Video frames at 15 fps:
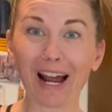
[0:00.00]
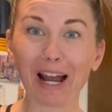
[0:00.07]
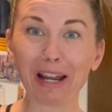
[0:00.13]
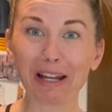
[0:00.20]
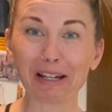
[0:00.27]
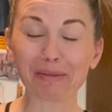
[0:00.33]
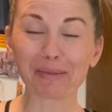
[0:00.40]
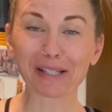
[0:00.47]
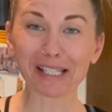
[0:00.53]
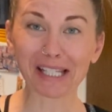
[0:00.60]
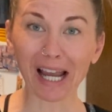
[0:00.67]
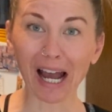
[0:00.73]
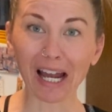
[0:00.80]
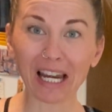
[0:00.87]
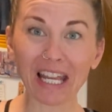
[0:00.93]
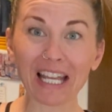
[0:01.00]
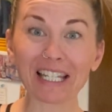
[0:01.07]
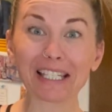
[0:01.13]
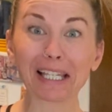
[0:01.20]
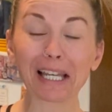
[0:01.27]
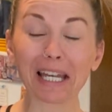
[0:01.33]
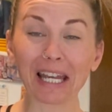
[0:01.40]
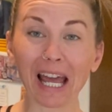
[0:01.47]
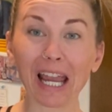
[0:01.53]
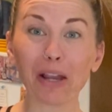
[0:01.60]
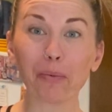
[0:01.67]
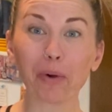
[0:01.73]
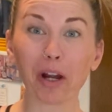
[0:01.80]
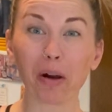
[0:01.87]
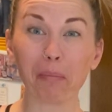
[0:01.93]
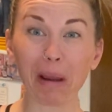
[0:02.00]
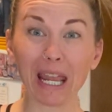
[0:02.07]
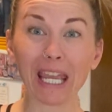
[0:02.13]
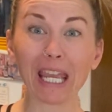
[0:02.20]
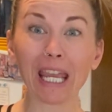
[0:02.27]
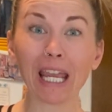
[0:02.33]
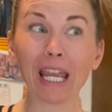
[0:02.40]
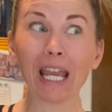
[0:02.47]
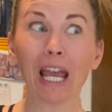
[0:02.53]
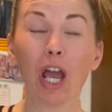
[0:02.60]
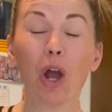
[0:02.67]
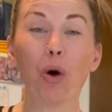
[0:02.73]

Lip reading: I am Scotty and tonight we are making